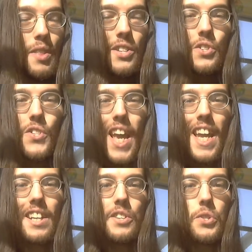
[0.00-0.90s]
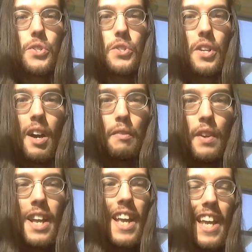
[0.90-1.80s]
This Satanist stuff
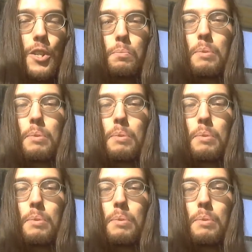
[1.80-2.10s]
is